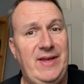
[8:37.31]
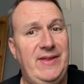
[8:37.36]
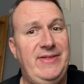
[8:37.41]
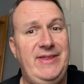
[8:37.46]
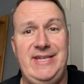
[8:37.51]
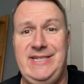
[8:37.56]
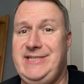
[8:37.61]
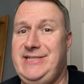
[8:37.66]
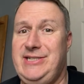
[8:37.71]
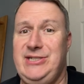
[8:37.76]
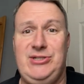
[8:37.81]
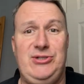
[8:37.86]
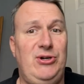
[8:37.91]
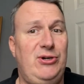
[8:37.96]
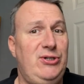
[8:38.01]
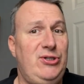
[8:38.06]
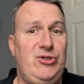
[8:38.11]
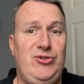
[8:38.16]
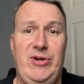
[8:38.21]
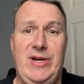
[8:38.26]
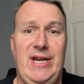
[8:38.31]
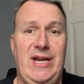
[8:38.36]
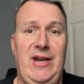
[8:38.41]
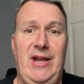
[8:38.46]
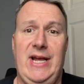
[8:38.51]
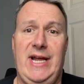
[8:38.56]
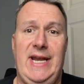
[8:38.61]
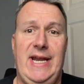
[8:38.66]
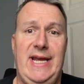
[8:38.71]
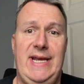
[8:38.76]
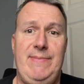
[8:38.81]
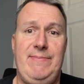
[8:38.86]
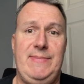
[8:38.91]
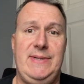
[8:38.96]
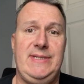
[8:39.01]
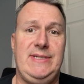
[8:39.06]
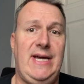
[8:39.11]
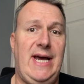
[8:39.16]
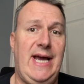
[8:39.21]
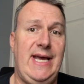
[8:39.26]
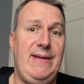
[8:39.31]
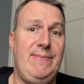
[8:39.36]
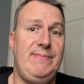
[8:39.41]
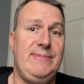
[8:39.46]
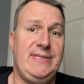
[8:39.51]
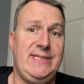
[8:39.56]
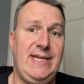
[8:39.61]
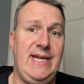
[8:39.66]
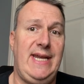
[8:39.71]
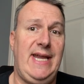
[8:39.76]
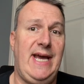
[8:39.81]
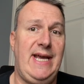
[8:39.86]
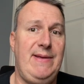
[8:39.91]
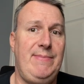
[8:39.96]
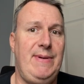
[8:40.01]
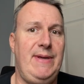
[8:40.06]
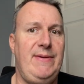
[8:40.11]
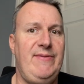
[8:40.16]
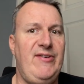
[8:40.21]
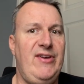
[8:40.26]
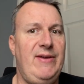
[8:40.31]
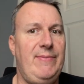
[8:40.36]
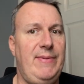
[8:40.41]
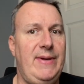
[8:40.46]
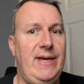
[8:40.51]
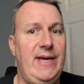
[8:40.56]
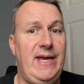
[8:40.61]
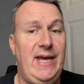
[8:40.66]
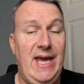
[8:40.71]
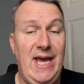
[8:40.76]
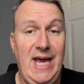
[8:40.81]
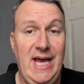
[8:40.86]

This does not drink like an 8% ABV beer.